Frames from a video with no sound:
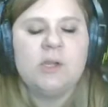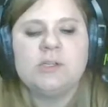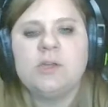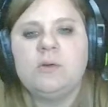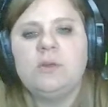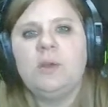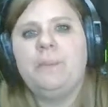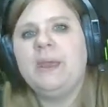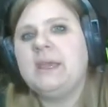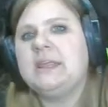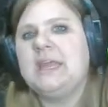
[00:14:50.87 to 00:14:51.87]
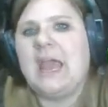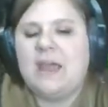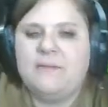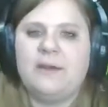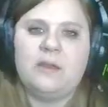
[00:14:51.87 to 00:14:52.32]
So you pick the
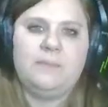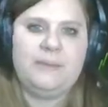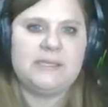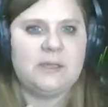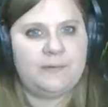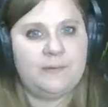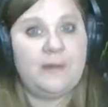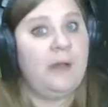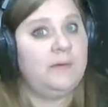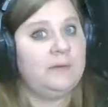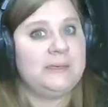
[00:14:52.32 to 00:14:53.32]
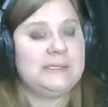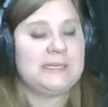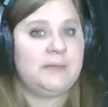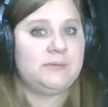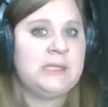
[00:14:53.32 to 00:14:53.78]
n value based off of however many
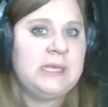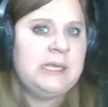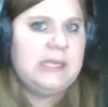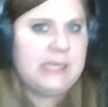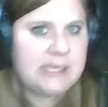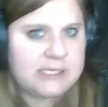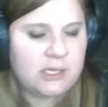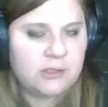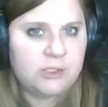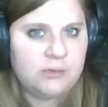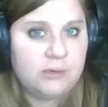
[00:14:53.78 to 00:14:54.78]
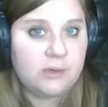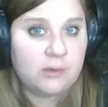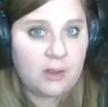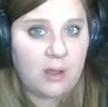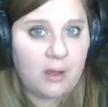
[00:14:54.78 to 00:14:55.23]
times it tells you
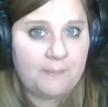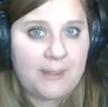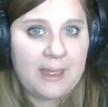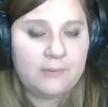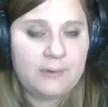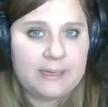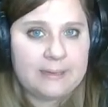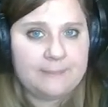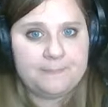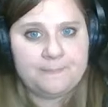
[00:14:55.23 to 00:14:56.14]
you're compounding.